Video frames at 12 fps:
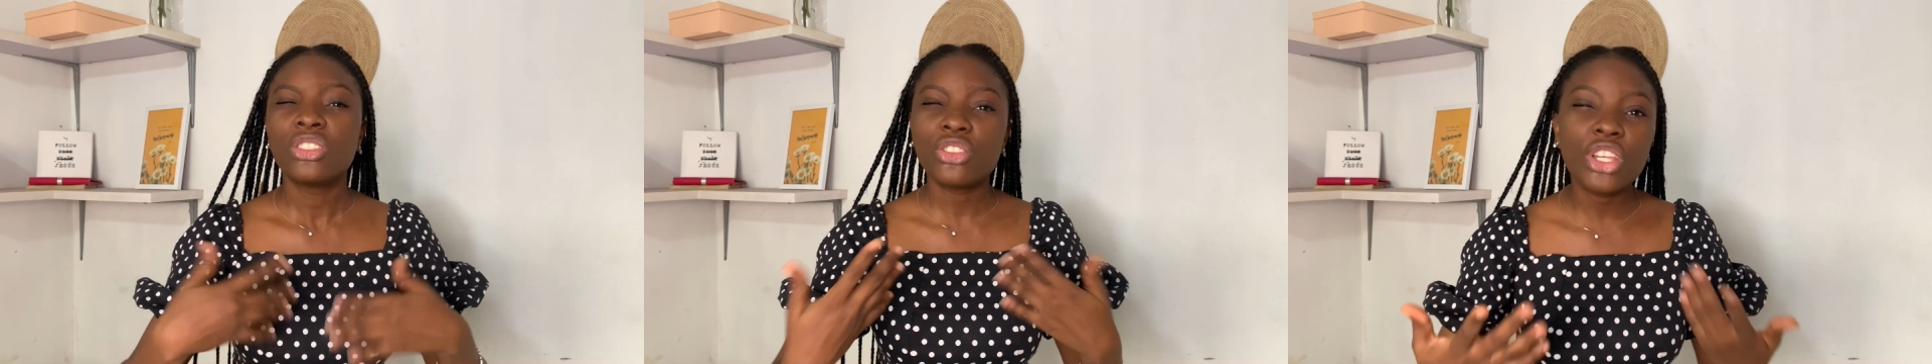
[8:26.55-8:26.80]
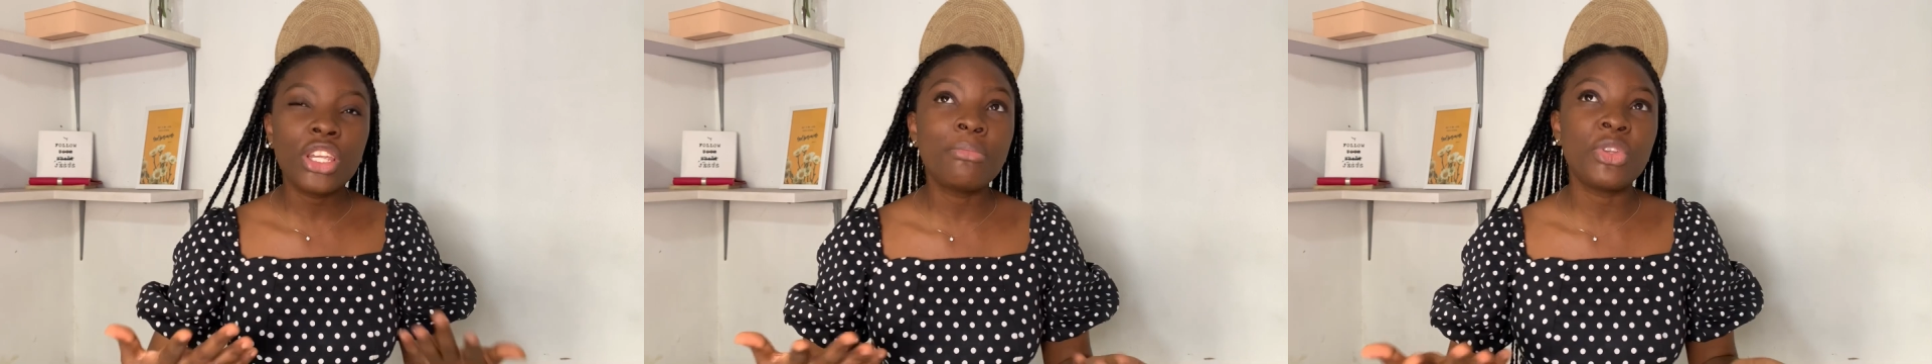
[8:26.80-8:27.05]

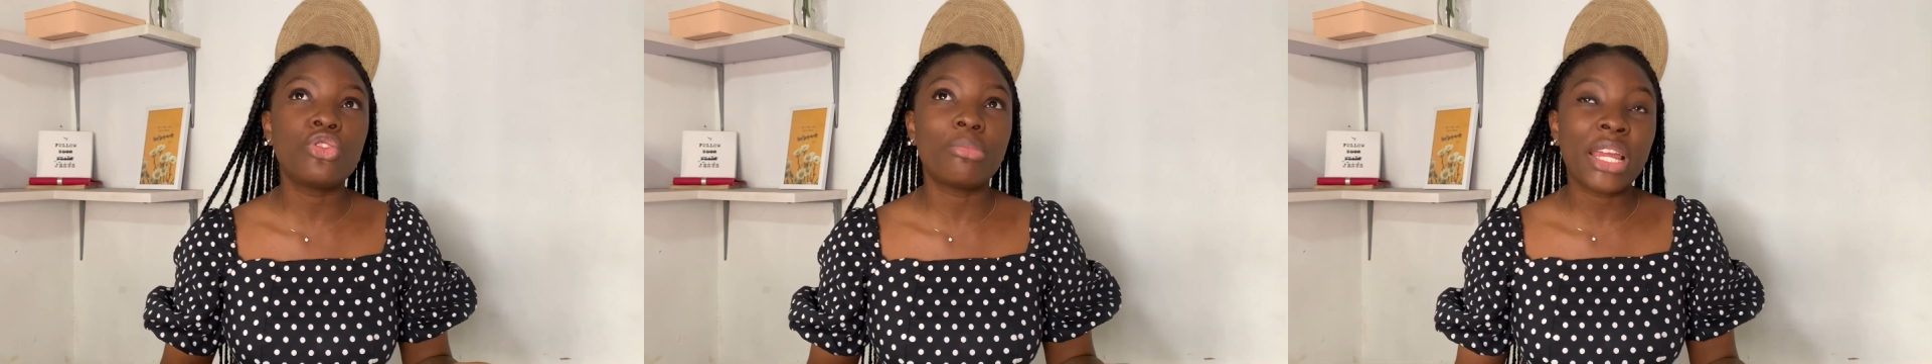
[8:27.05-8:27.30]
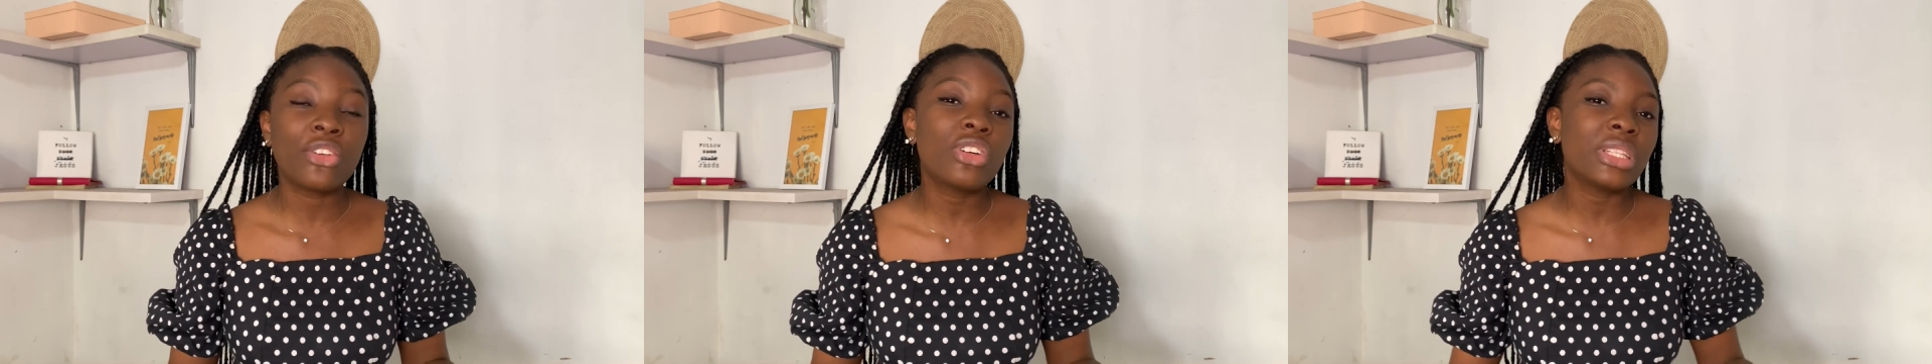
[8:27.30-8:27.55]
you might
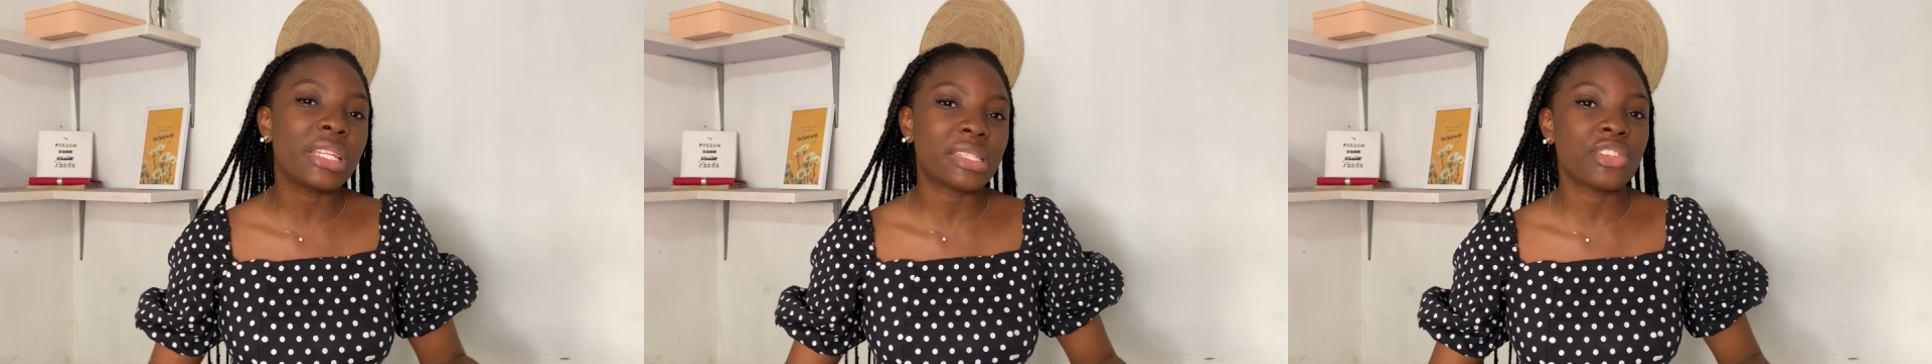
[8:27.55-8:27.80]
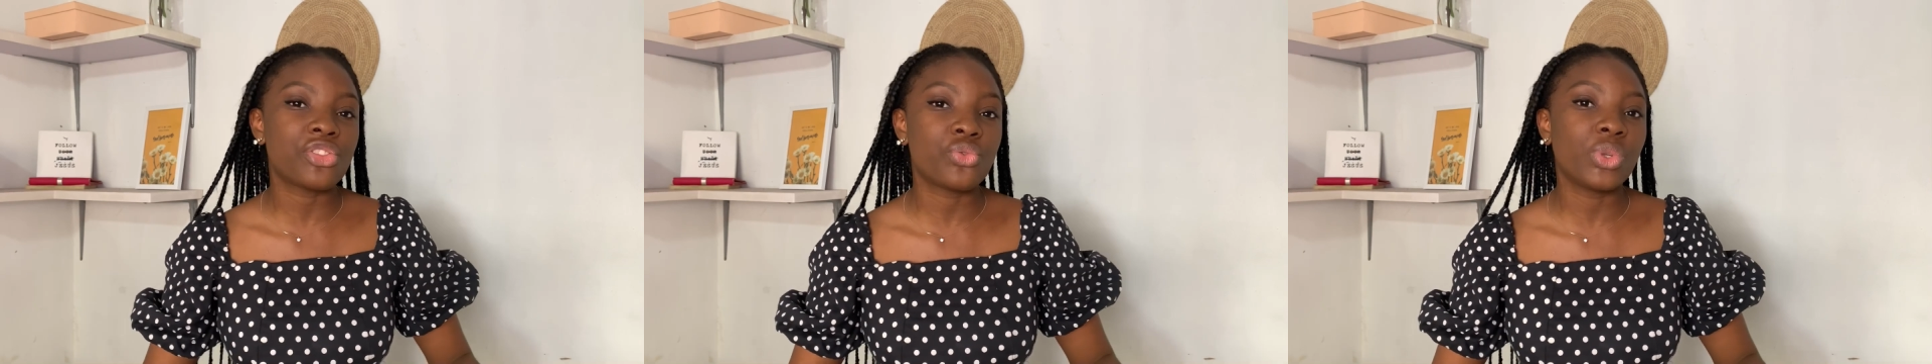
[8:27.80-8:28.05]
not
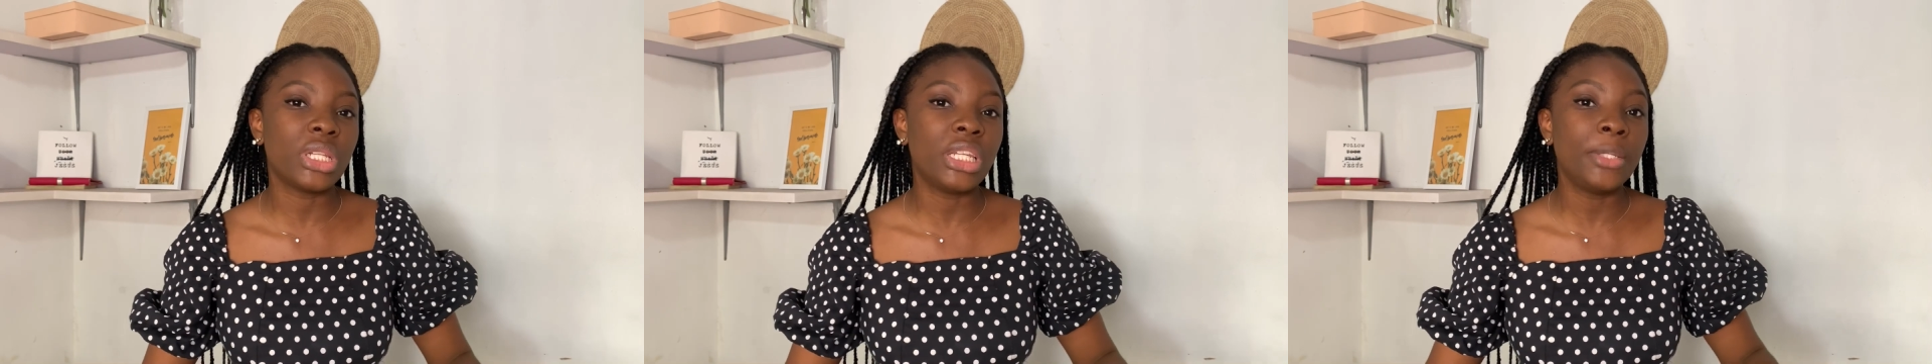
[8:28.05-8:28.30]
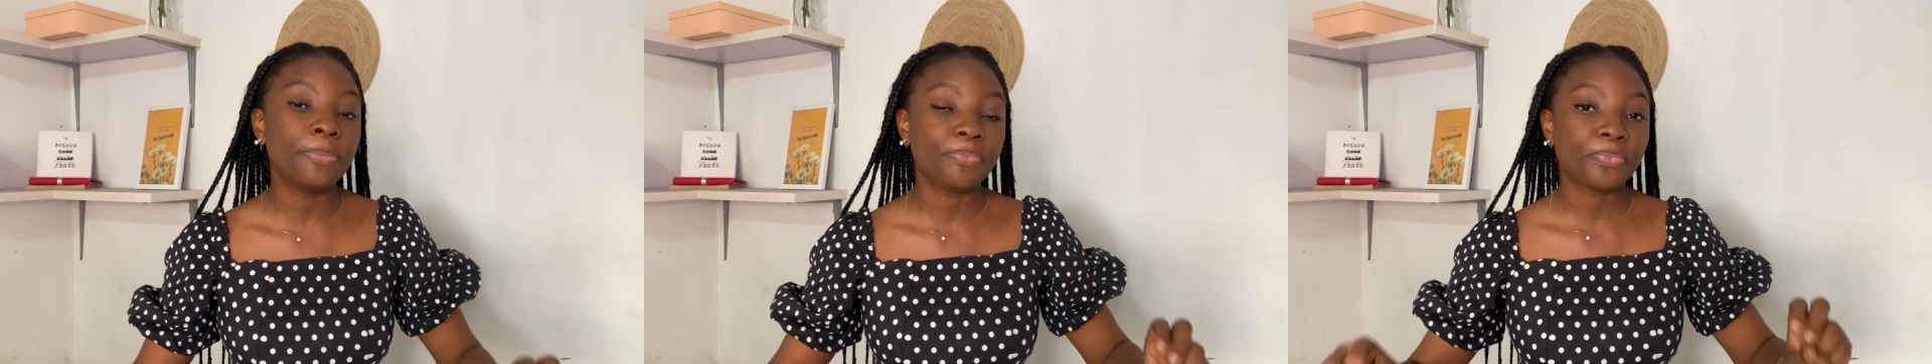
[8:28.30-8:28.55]
necessarily